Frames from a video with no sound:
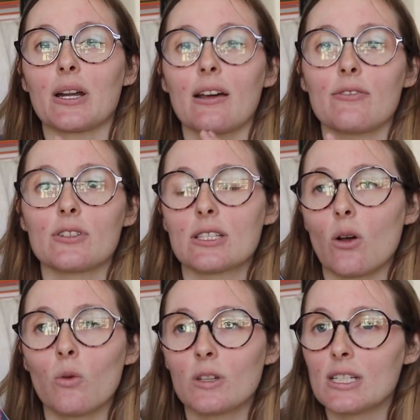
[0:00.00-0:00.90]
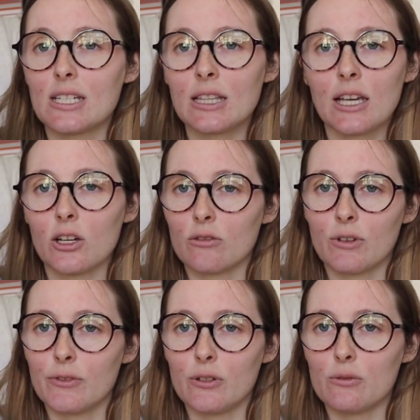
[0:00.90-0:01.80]
but I've only seen like good
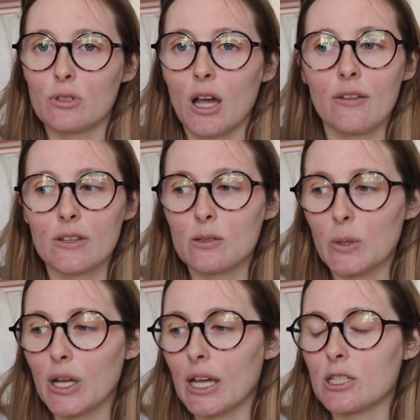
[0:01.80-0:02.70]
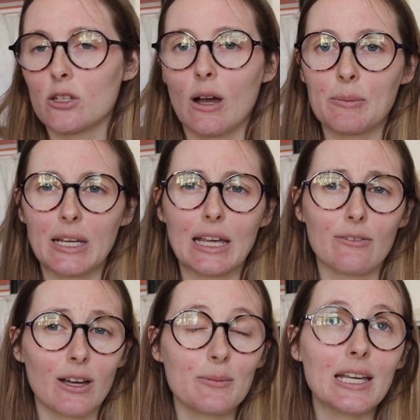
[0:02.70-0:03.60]
reviews on this book, and so I'm like,
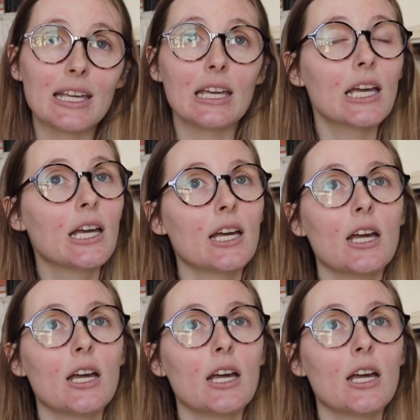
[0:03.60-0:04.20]
if I'm liking